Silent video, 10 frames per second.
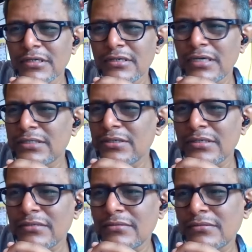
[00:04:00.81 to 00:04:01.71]
I thought
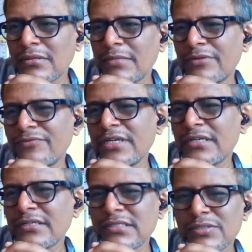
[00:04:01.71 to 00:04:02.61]
I mean,
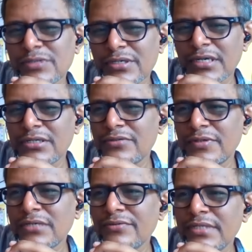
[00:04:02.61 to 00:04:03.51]
weekends trying to
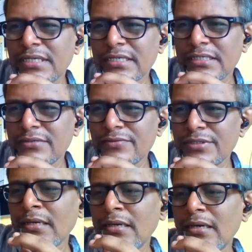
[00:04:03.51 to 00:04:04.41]
work with the
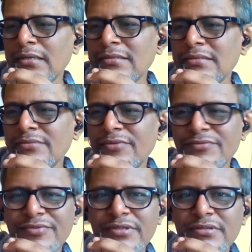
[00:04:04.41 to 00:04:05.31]
activists. And when
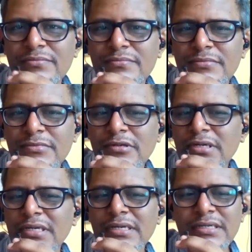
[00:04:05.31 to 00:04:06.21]
we got
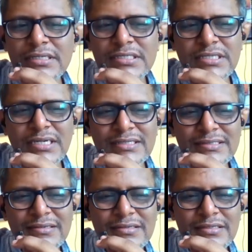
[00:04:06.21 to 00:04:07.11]
engaged, I
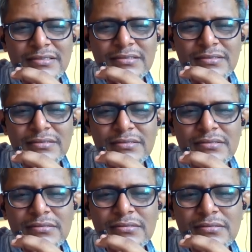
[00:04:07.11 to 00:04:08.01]
decided,
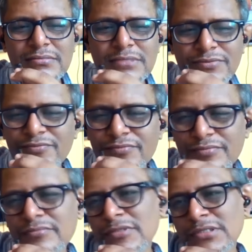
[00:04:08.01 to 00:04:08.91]
I mean,
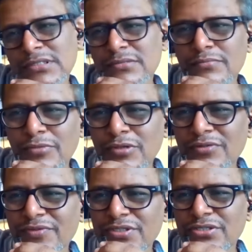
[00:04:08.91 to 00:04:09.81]
both of
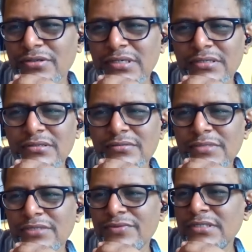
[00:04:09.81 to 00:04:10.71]
us together, I
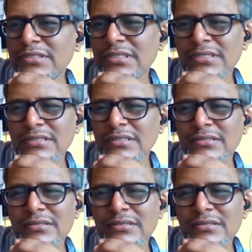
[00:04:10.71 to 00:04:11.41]
mean, we decided that